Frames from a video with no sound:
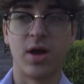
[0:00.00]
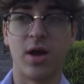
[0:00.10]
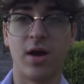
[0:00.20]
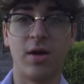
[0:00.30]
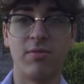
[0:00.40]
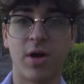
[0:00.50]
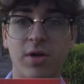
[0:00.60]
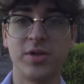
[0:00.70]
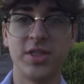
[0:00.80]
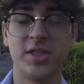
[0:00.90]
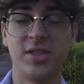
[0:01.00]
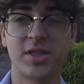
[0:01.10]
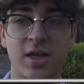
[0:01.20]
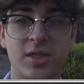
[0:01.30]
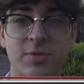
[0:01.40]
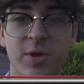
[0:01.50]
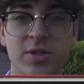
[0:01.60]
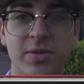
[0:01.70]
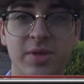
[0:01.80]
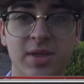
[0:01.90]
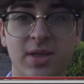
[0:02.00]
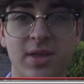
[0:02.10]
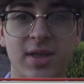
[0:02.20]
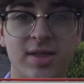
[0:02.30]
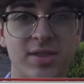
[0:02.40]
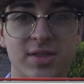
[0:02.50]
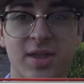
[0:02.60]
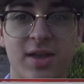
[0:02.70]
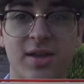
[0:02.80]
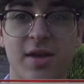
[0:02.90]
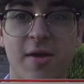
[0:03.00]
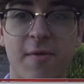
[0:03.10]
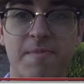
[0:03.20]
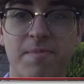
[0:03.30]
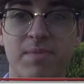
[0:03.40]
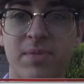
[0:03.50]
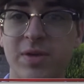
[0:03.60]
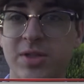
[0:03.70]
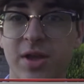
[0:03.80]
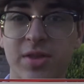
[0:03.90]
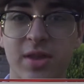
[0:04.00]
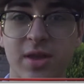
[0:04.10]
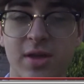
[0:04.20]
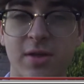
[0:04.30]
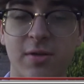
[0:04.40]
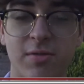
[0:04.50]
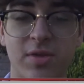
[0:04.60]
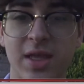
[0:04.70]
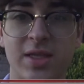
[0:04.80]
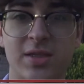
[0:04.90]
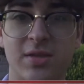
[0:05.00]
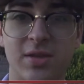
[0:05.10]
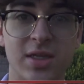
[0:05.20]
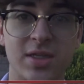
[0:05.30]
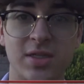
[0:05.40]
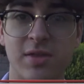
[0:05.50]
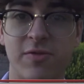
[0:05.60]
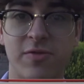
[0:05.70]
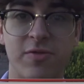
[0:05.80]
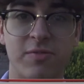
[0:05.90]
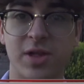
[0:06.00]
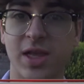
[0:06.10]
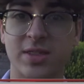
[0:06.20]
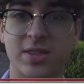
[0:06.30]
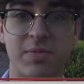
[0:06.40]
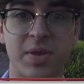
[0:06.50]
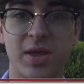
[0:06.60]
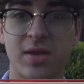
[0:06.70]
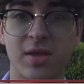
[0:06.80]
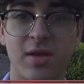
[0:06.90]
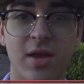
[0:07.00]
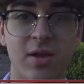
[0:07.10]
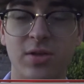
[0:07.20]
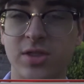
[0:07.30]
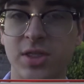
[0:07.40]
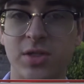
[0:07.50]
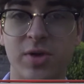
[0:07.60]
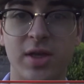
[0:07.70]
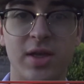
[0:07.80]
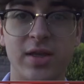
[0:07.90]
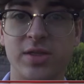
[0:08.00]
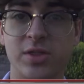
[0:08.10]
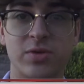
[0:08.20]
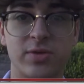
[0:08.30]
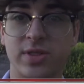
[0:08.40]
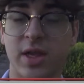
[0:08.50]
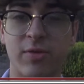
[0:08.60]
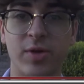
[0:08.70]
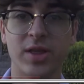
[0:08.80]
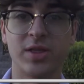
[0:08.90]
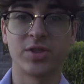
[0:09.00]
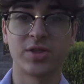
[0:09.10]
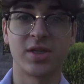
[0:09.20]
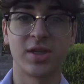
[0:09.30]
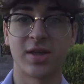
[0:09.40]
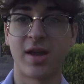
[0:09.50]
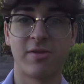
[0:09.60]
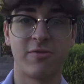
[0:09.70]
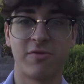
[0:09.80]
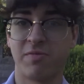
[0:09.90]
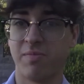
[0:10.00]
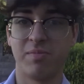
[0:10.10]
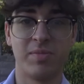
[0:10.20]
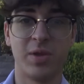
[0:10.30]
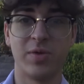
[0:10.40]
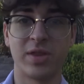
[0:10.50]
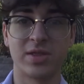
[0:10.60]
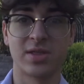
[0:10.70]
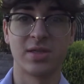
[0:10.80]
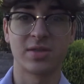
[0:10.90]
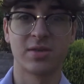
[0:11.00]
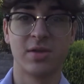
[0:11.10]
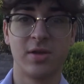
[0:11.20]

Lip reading: ROTC just kind of spoke to me. It was on the thing list of classes to pick, looked into it, and it just sounded really interesting, and I've been with it since.